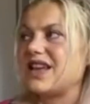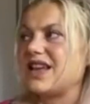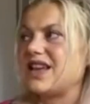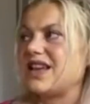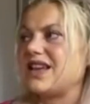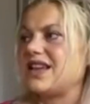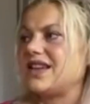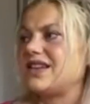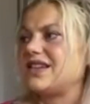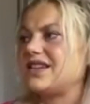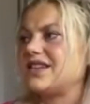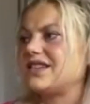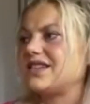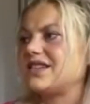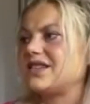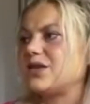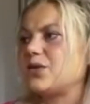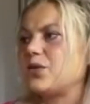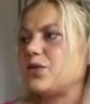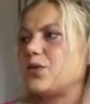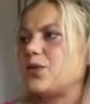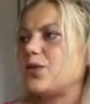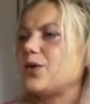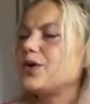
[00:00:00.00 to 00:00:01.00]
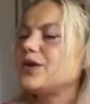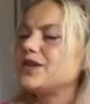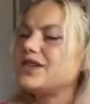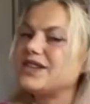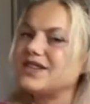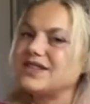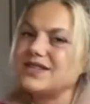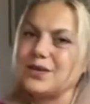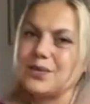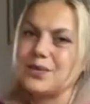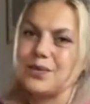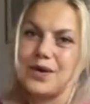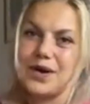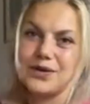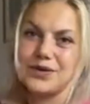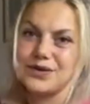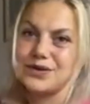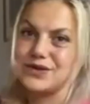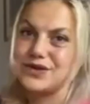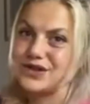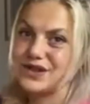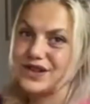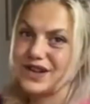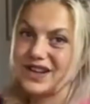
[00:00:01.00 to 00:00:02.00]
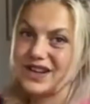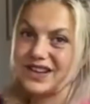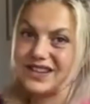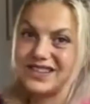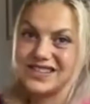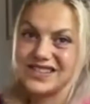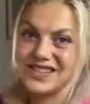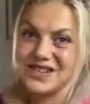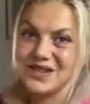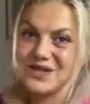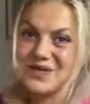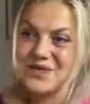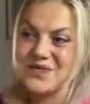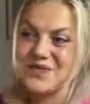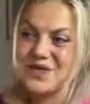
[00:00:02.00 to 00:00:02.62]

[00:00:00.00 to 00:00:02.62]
and the world is about to change.